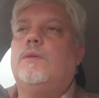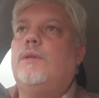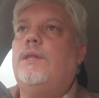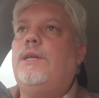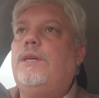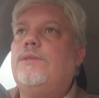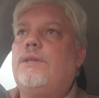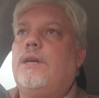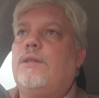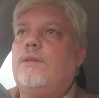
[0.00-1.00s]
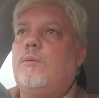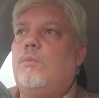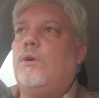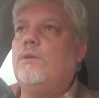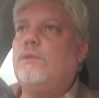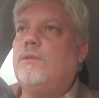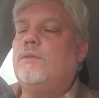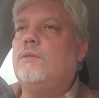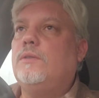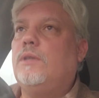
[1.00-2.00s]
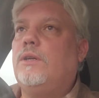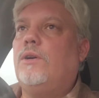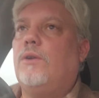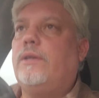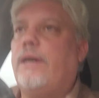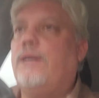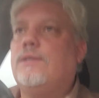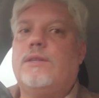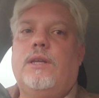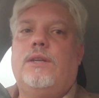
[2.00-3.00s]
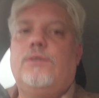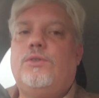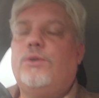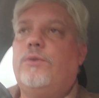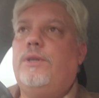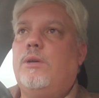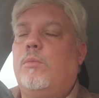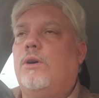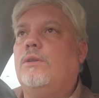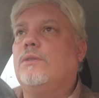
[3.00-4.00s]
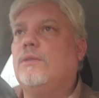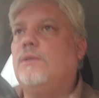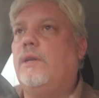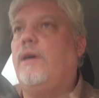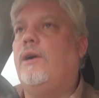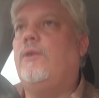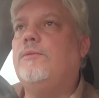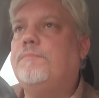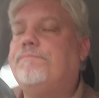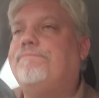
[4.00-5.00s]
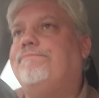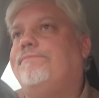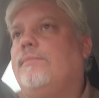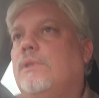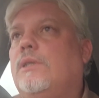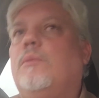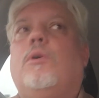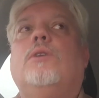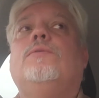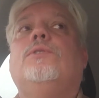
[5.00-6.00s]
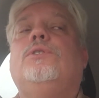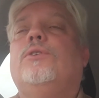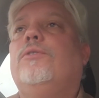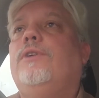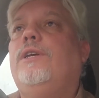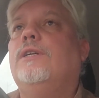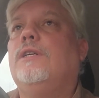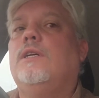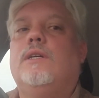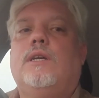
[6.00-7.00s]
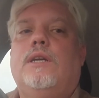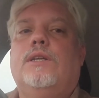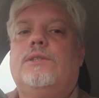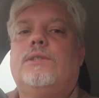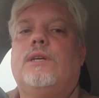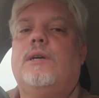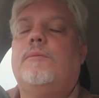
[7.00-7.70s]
Then there is the other demand that gold has, and that is jewelry demand. Now, the demand for jewelry is